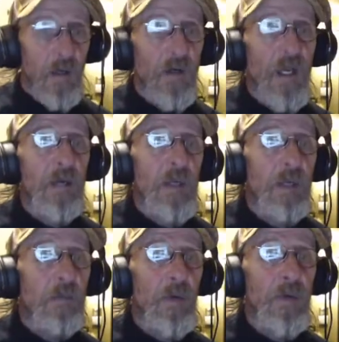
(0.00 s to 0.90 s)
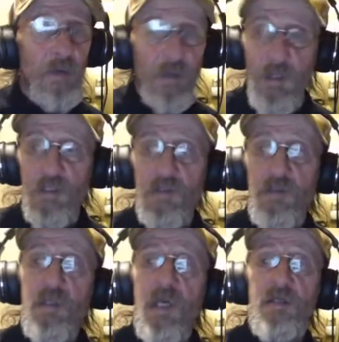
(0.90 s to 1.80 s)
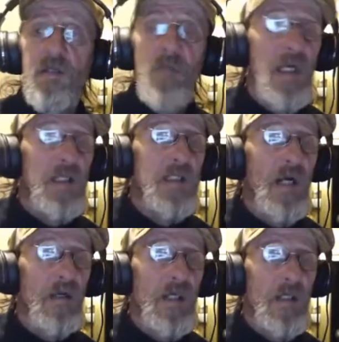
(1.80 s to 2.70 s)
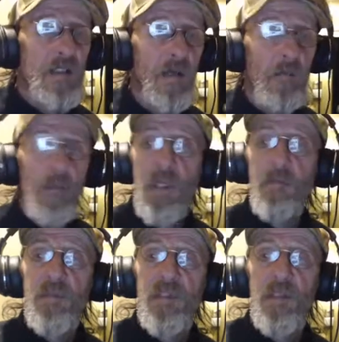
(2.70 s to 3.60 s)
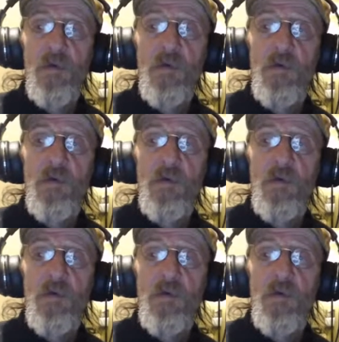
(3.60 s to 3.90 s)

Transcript: Okay, people. Catch him next Saturday at 7 p.m. Central.